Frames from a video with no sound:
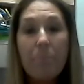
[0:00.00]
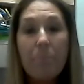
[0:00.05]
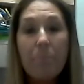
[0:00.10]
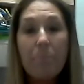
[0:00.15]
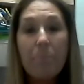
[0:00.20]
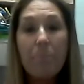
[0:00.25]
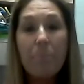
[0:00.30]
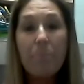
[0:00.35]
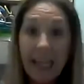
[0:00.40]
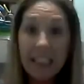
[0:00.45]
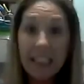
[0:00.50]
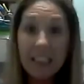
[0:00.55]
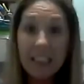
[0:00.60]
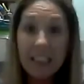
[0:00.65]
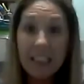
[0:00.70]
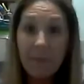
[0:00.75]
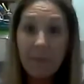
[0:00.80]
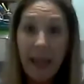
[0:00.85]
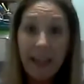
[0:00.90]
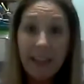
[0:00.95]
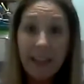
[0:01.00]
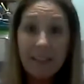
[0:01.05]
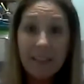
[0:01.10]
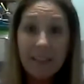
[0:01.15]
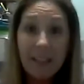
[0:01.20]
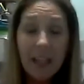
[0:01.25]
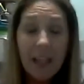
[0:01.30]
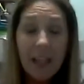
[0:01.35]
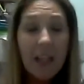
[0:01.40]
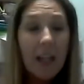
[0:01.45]
success in that
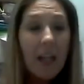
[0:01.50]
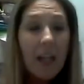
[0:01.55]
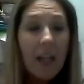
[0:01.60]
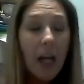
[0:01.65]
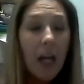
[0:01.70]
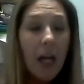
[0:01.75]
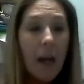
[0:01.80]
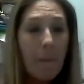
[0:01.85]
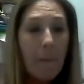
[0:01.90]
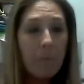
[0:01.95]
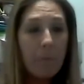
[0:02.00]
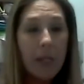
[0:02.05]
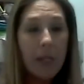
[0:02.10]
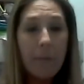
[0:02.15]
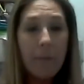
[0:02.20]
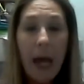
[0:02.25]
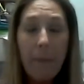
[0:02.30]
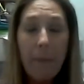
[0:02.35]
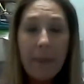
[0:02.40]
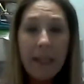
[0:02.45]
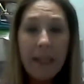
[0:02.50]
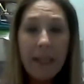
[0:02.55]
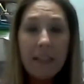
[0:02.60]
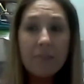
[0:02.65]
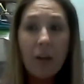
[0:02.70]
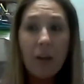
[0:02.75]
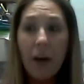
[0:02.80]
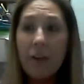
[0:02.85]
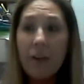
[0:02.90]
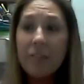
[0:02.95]
space. Blue
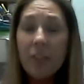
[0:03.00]
Poppy is